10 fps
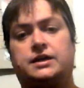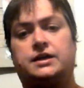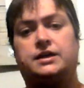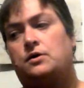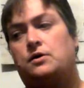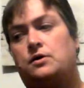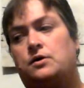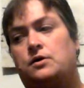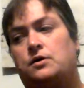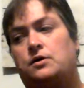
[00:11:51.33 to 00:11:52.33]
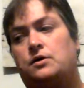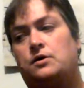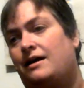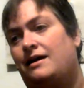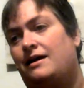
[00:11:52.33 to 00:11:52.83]
So,
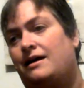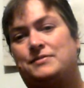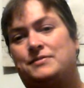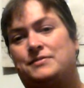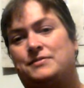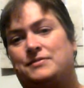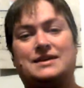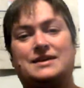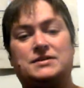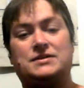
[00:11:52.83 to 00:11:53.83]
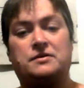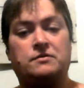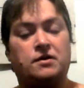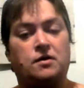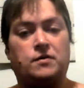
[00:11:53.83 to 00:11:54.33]
please let me
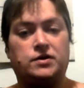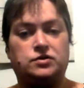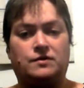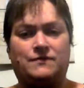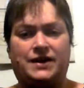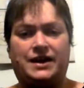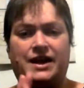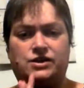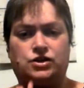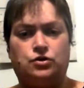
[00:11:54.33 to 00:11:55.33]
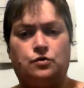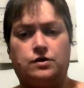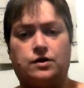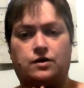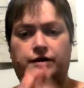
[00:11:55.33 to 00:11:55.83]
know what you have found at
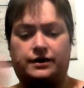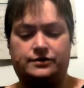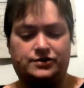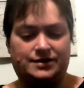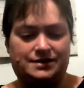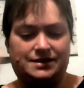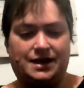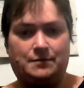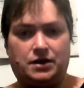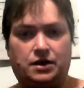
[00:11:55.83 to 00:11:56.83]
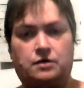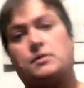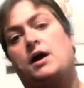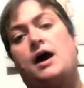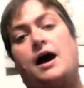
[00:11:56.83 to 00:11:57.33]
your local Dollar Tree down below.
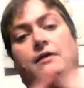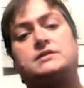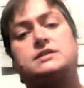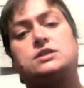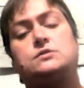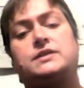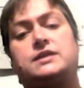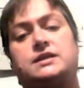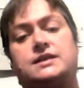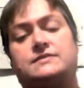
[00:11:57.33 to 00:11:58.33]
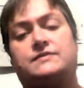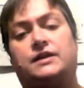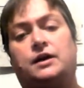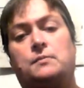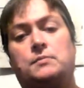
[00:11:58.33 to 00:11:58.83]
I will see you in the next
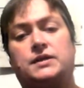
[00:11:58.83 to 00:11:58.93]
video.